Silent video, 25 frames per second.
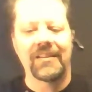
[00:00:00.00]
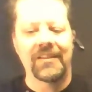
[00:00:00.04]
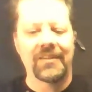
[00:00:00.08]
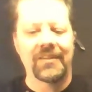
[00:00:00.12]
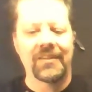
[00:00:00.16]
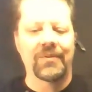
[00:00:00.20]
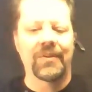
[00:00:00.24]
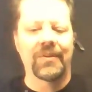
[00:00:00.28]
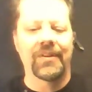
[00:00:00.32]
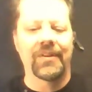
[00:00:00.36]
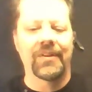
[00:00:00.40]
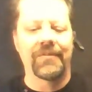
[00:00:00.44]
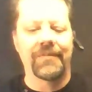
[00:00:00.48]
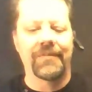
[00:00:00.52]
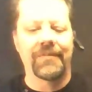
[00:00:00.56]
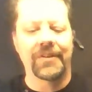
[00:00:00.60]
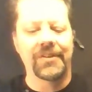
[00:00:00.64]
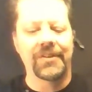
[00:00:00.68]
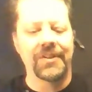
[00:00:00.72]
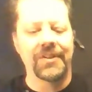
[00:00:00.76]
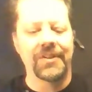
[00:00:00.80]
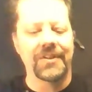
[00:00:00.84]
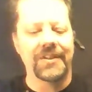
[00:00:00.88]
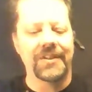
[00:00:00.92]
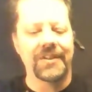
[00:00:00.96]
where the
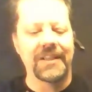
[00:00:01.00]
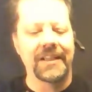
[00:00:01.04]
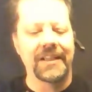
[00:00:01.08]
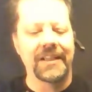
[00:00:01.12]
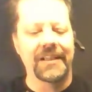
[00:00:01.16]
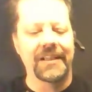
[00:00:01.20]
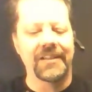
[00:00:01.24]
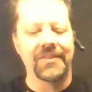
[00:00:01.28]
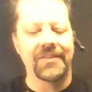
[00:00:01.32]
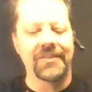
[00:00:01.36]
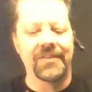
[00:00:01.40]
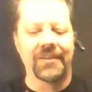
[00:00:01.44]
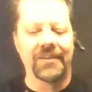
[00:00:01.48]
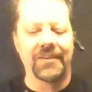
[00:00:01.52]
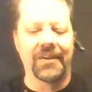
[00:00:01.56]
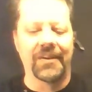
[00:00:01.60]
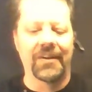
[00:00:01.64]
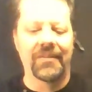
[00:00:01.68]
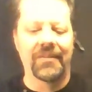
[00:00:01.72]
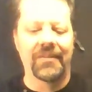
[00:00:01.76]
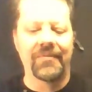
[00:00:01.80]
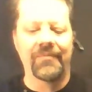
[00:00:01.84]
function's tending to 0?